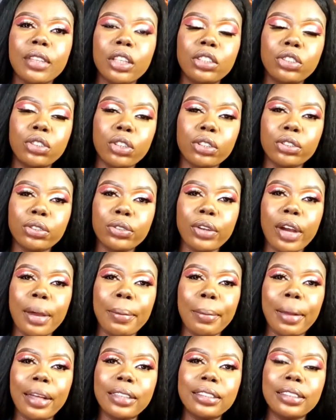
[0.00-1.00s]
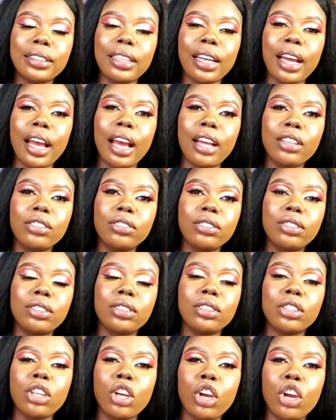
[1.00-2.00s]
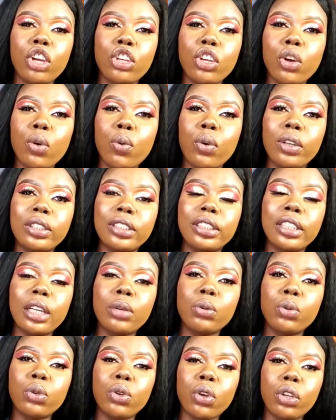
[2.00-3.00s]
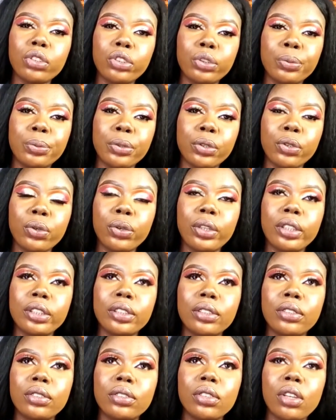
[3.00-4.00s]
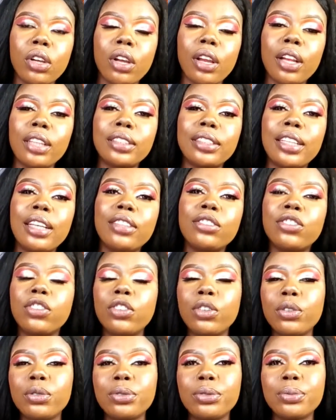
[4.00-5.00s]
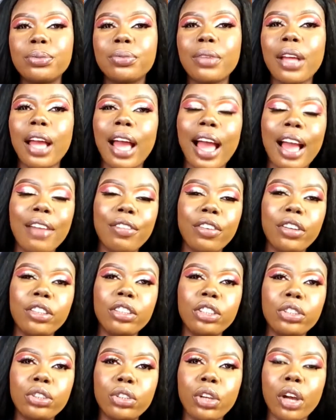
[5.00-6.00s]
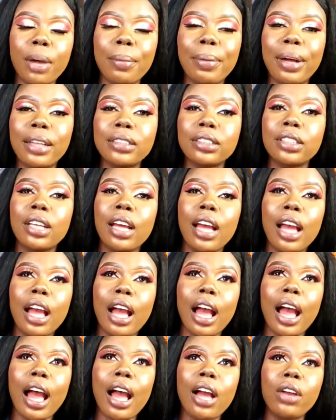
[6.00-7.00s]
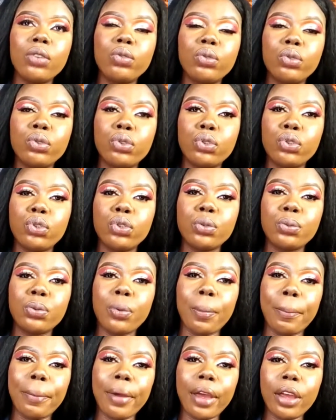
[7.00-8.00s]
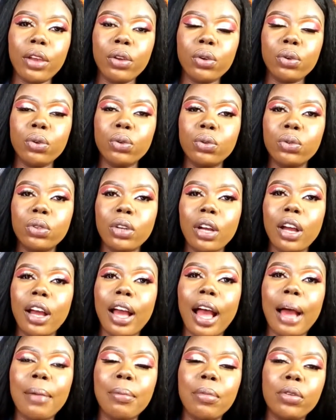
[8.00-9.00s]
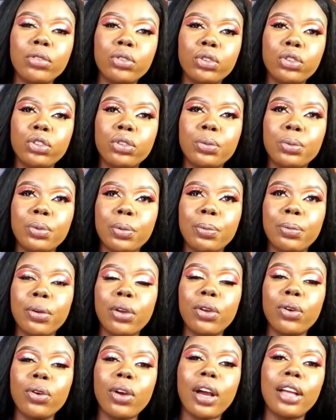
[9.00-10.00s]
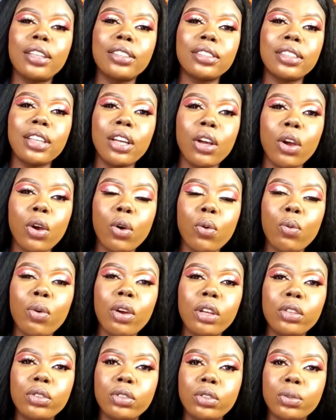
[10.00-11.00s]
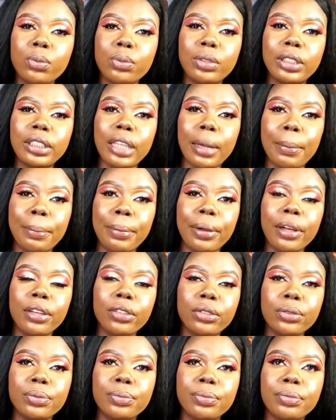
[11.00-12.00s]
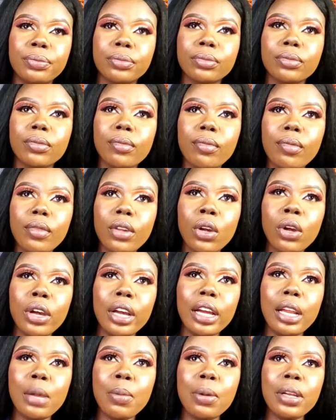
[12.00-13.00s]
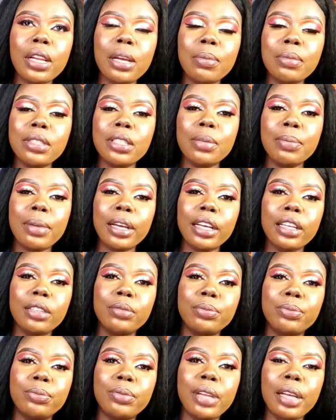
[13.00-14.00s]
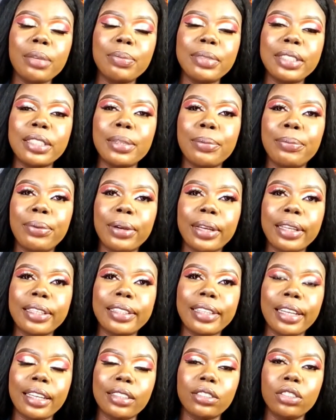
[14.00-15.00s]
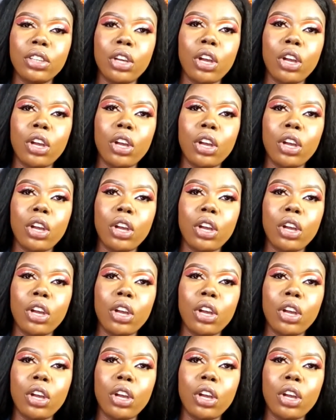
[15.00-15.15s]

subscribers, and your watch time will also be going. Understand? So I've already talked about how YouTube will pay you, how much YouTube will pay you, and when YouTube will start paying you. Okay, but let me see break it down